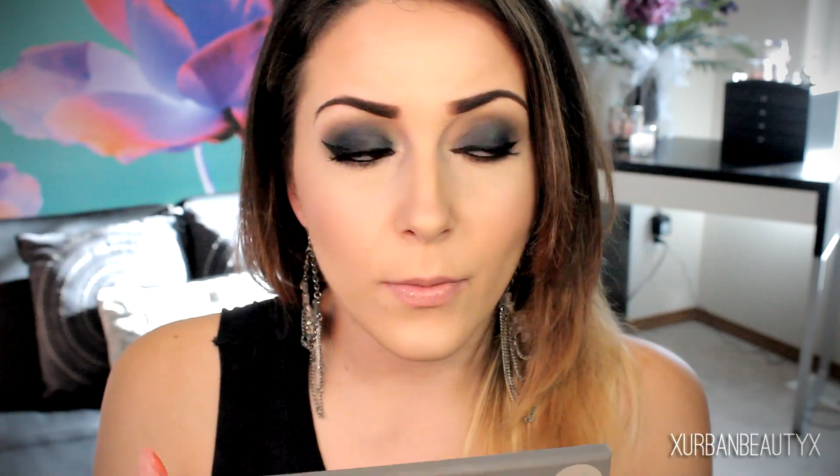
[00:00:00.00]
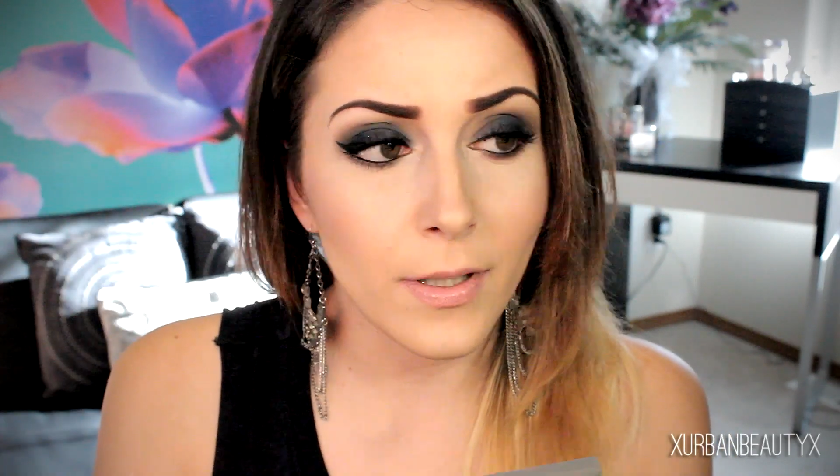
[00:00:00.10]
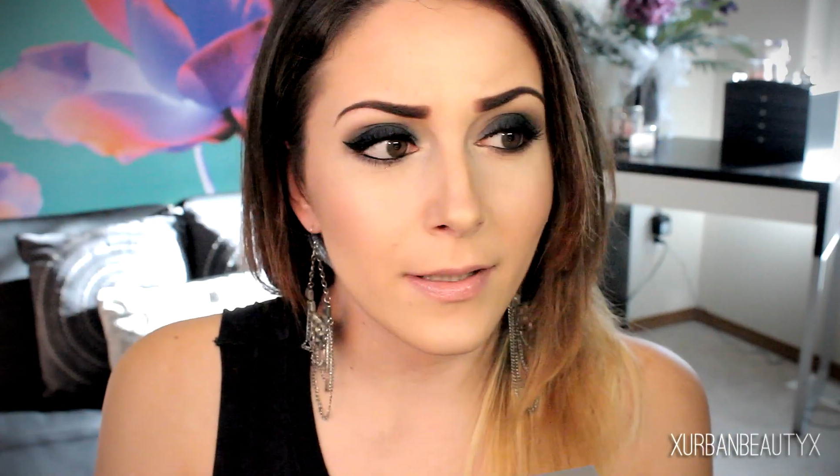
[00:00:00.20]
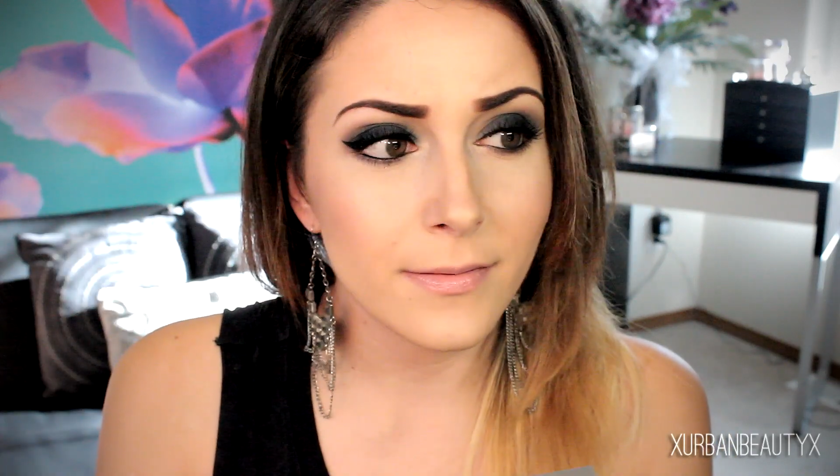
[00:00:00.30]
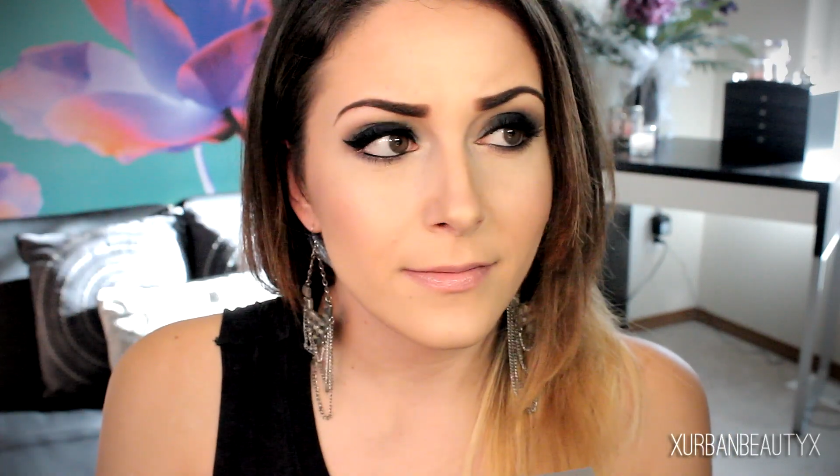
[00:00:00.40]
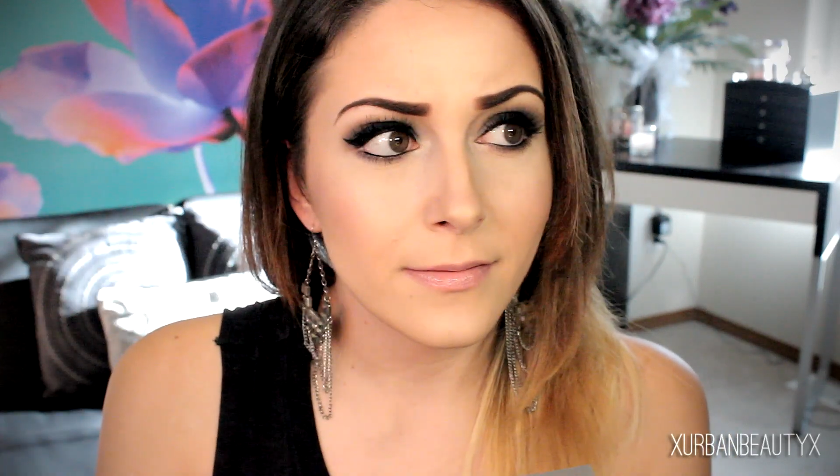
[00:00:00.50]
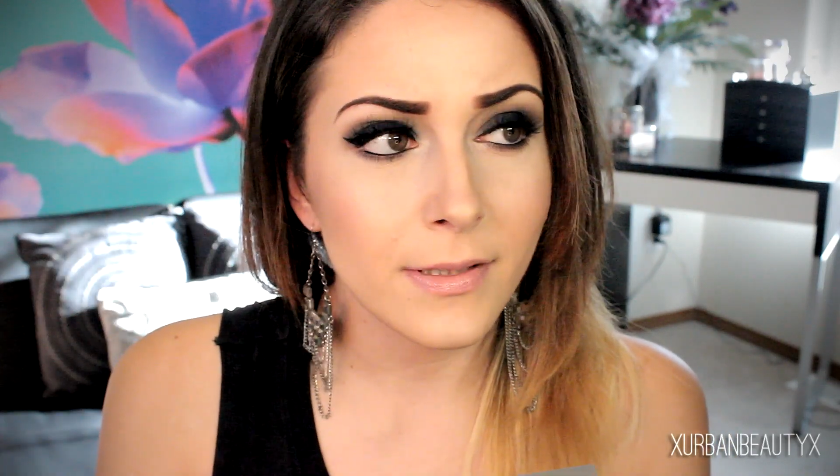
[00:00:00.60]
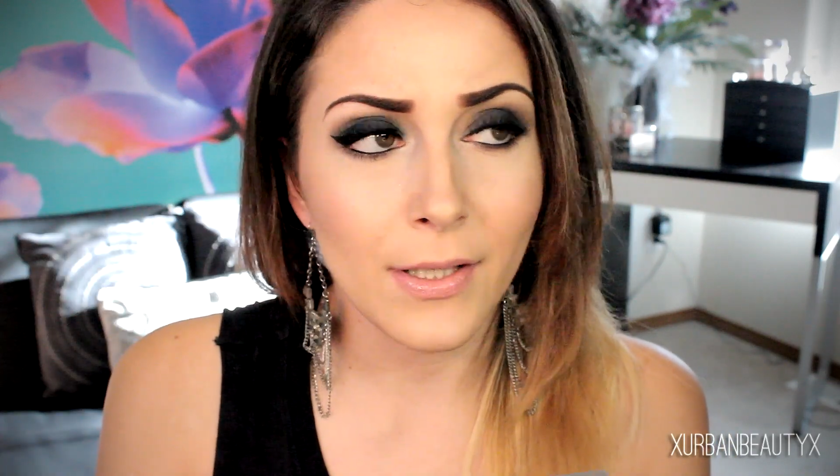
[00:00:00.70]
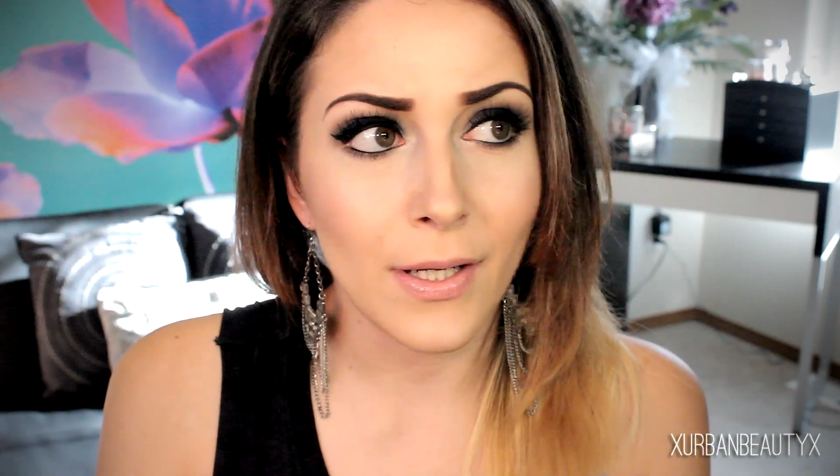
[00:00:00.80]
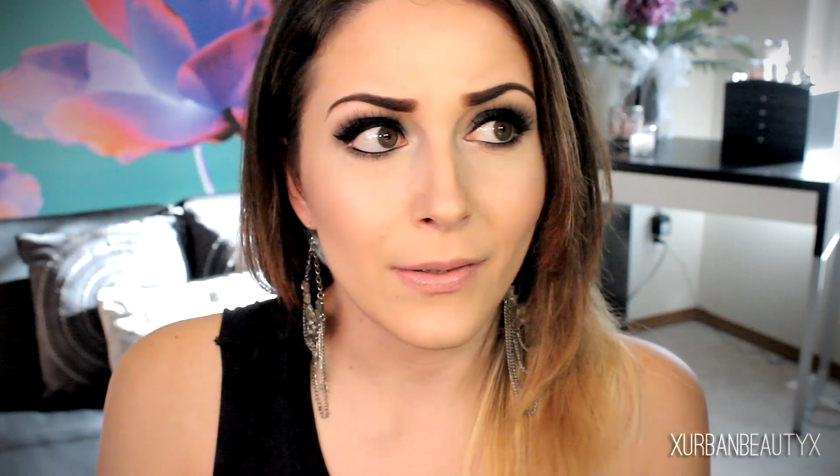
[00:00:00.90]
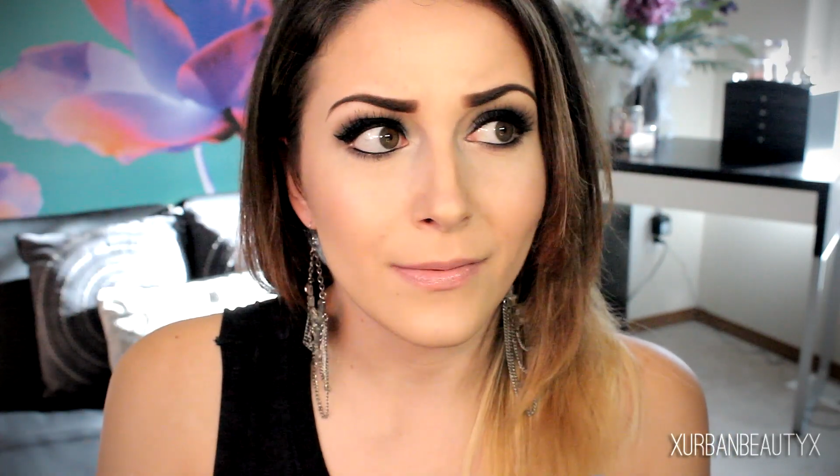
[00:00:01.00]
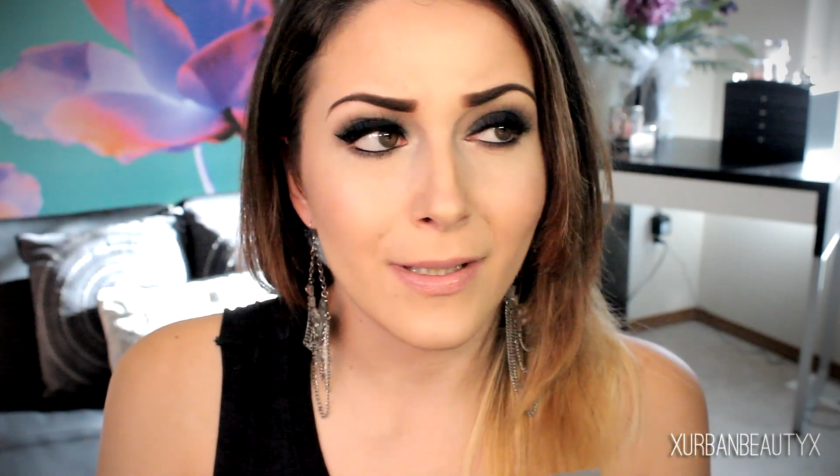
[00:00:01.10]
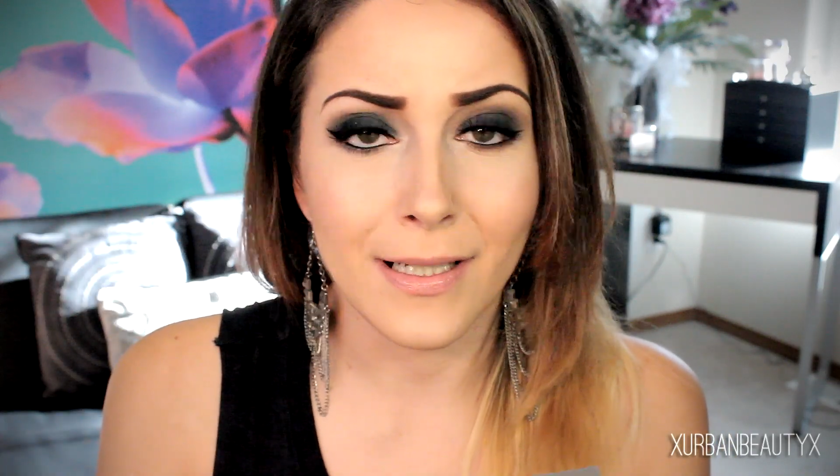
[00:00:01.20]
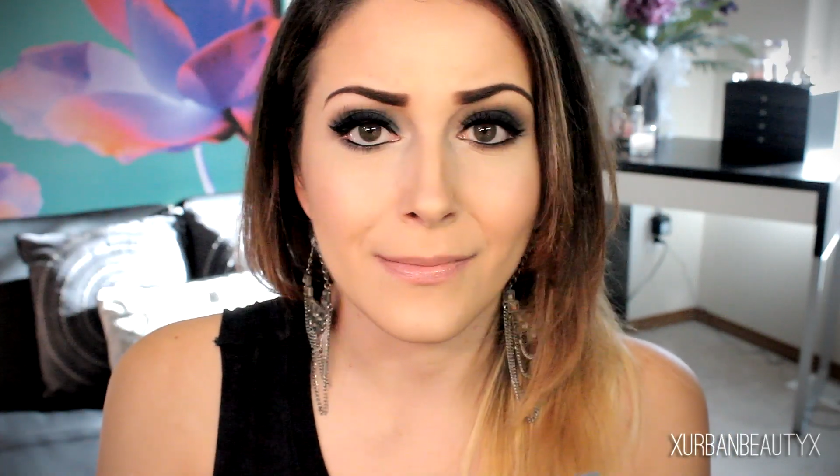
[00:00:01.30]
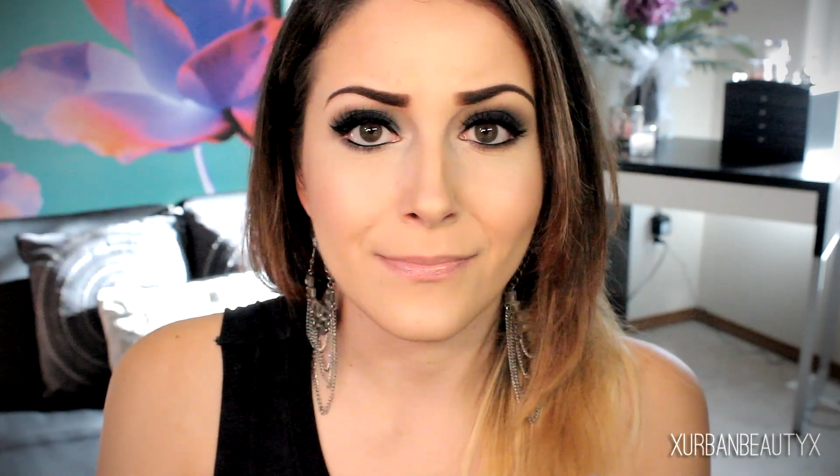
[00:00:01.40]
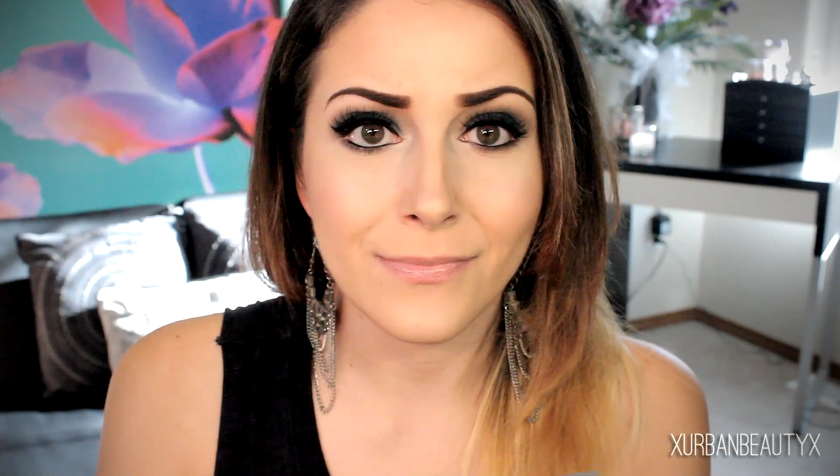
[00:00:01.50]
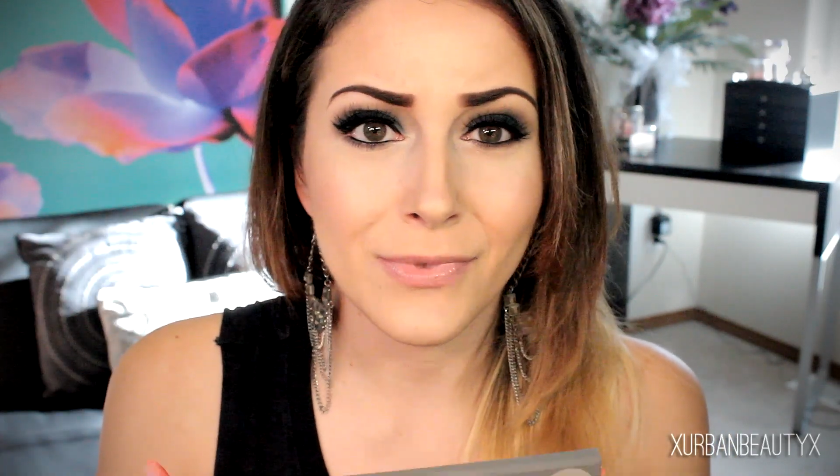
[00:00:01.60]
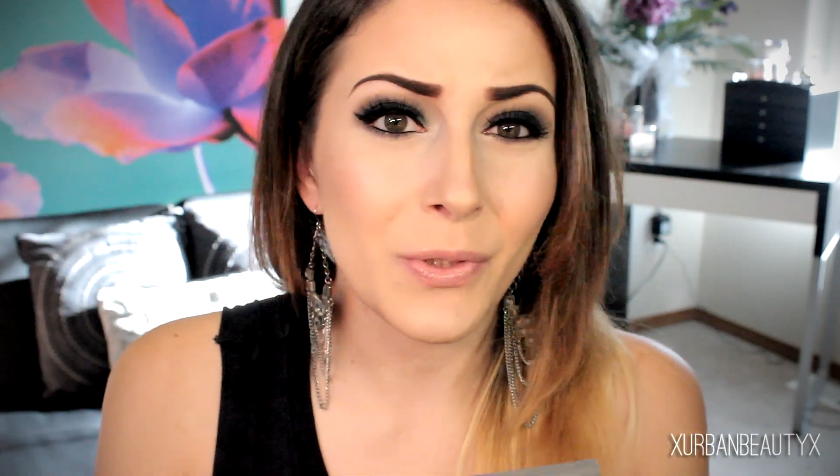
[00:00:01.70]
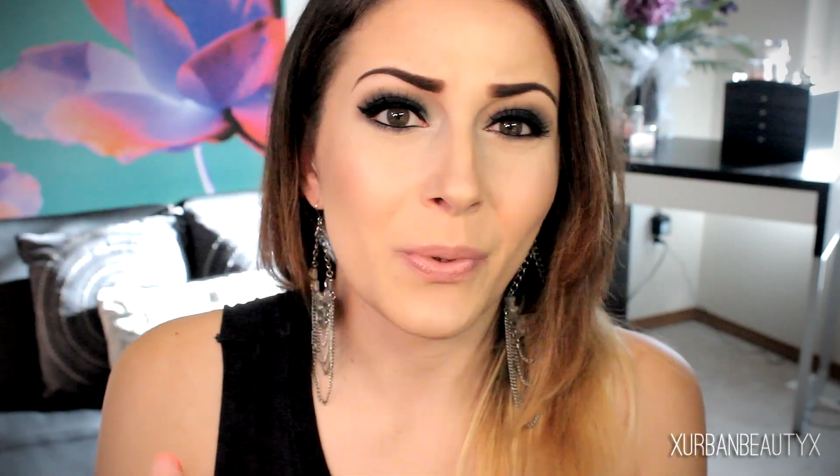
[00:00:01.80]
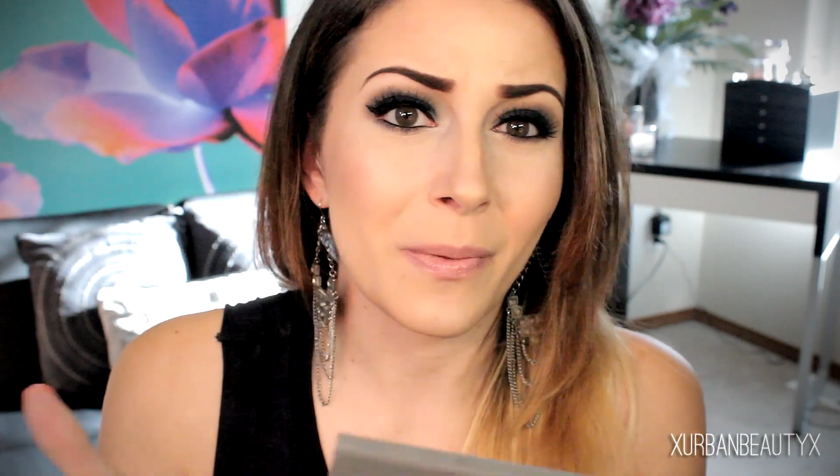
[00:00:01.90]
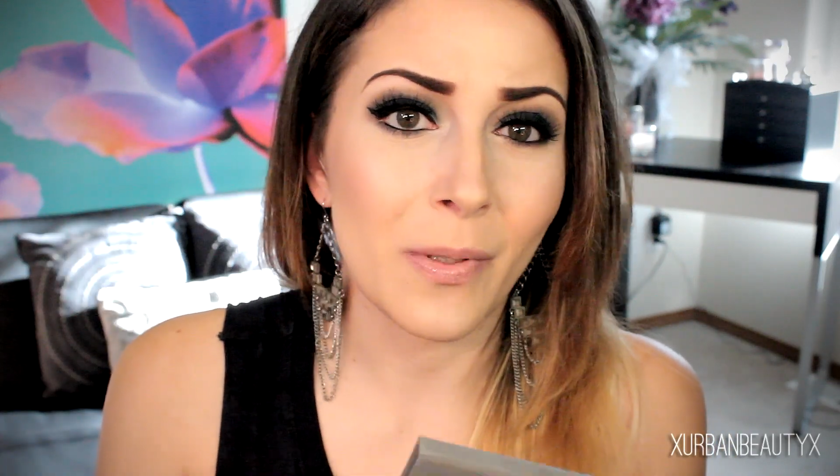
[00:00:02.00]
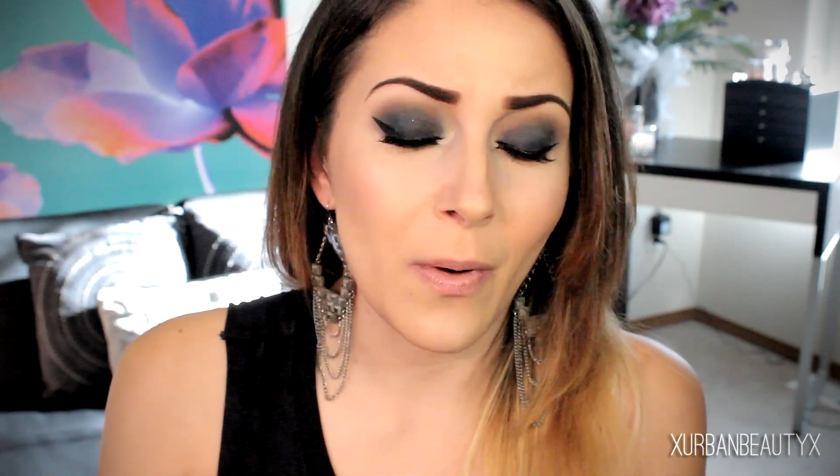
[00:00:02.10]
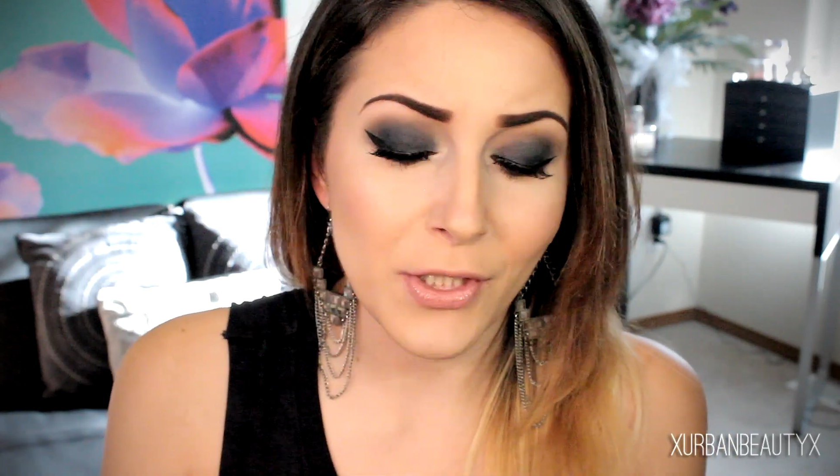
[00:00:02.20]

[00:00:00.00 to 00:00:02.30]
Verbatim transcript: or you know, you wouldn't be